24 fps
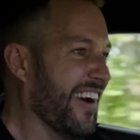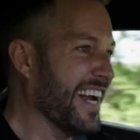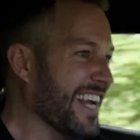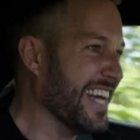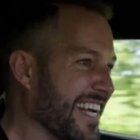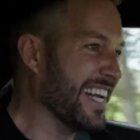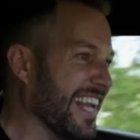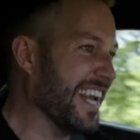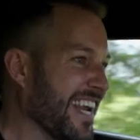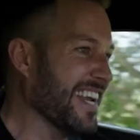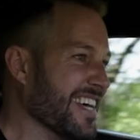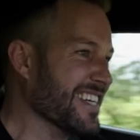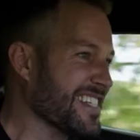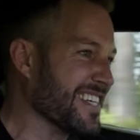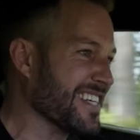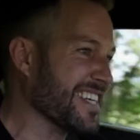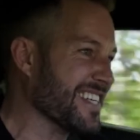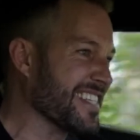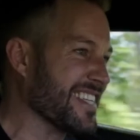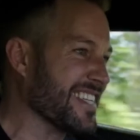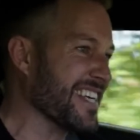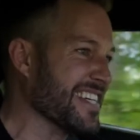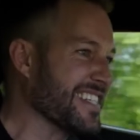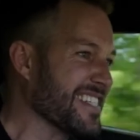when it
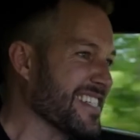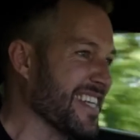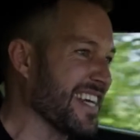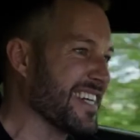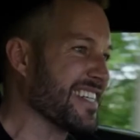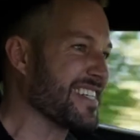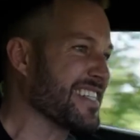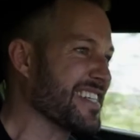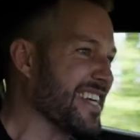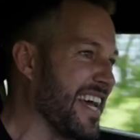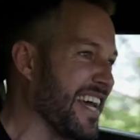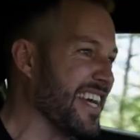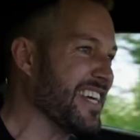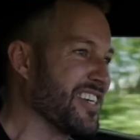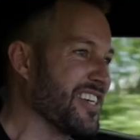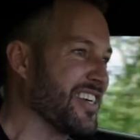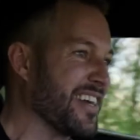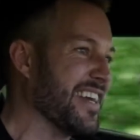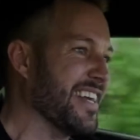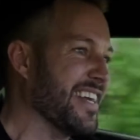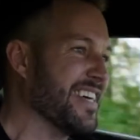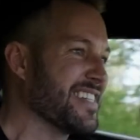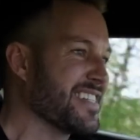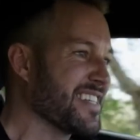elicits this
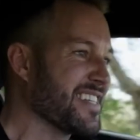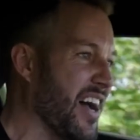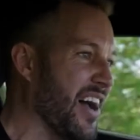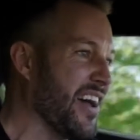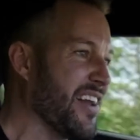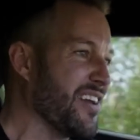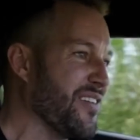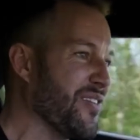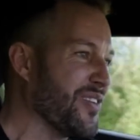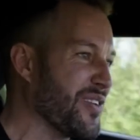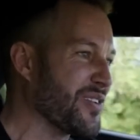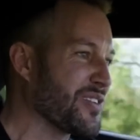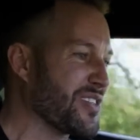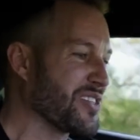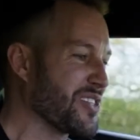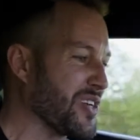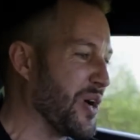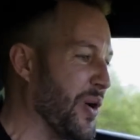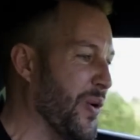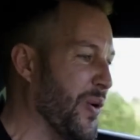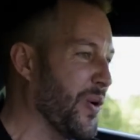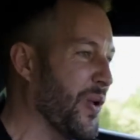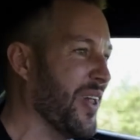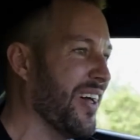sensation inside of your
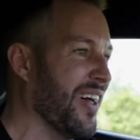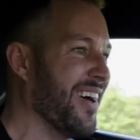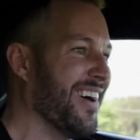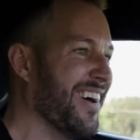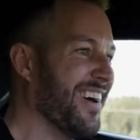soul?